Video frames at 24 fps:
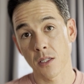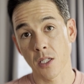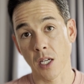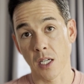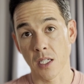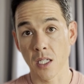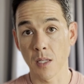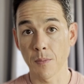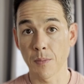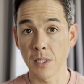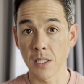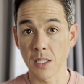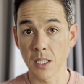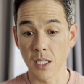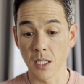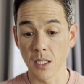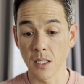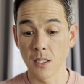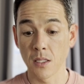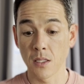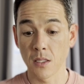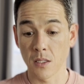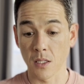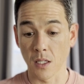
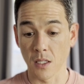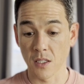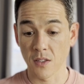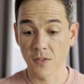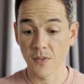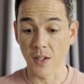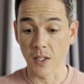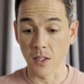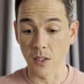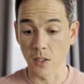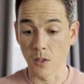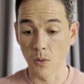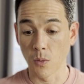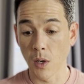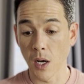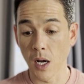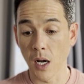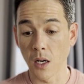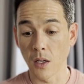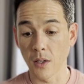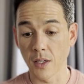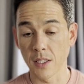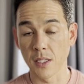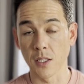ChatGPT does fairly
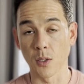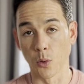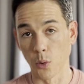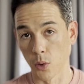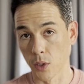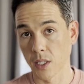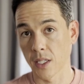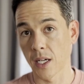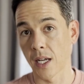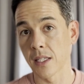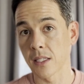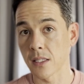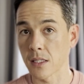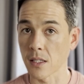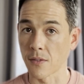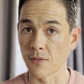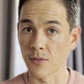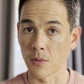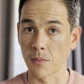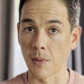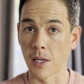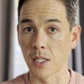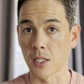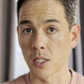well is it organizes
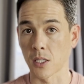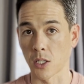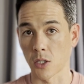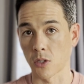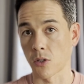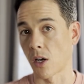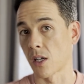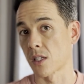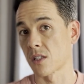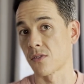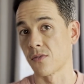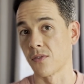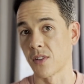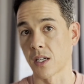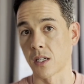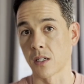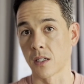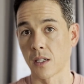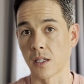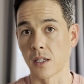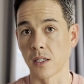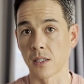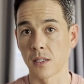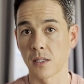information across
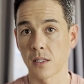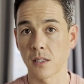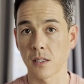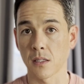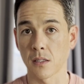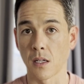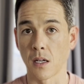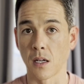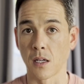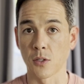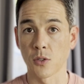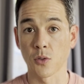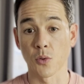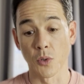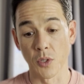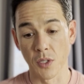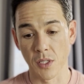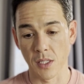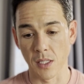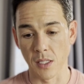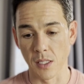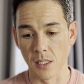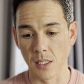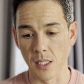various uh,
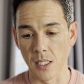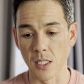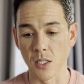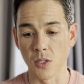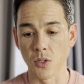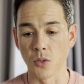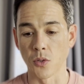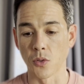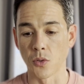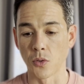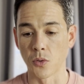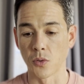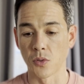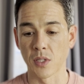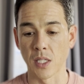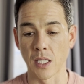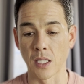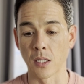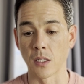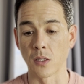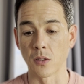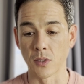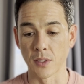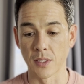sources into
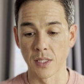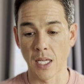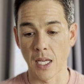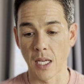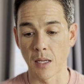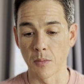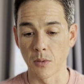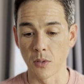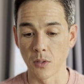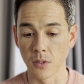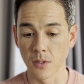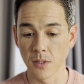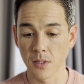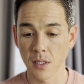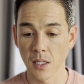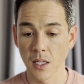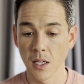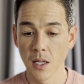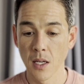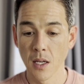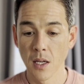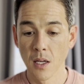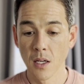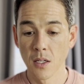single tables.
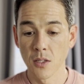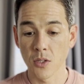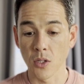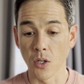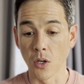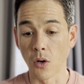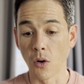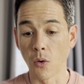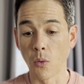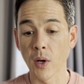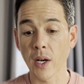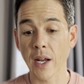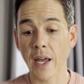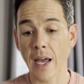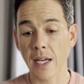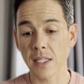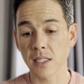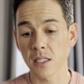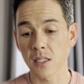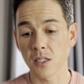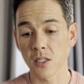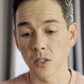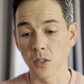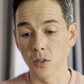So, what I
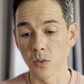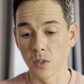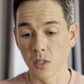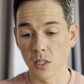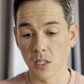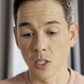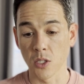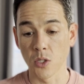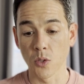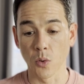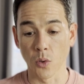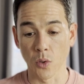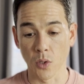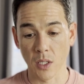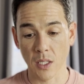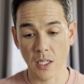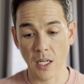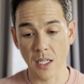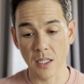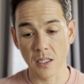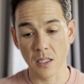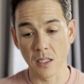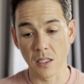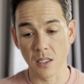asked it to do is could you
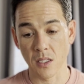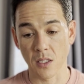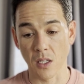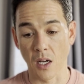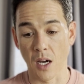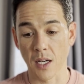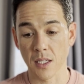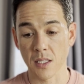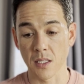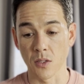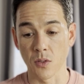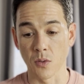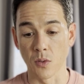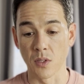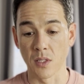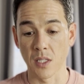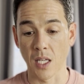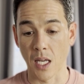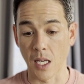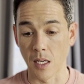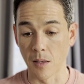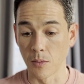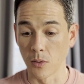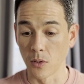organize these stocks into a
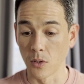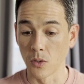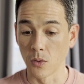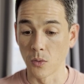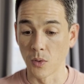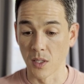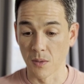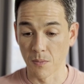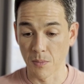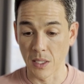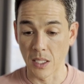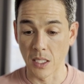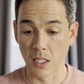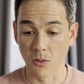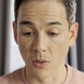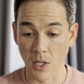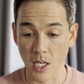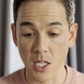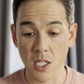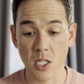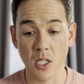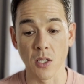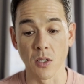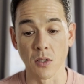table with PE
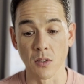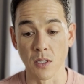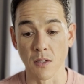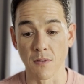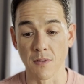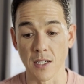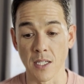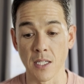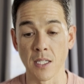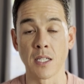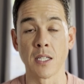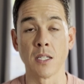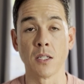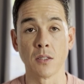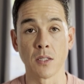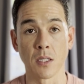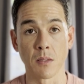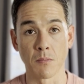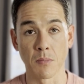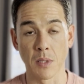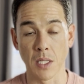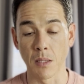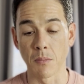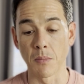ratio, dividend yield,
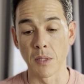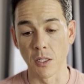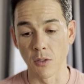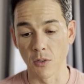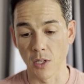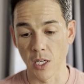and PB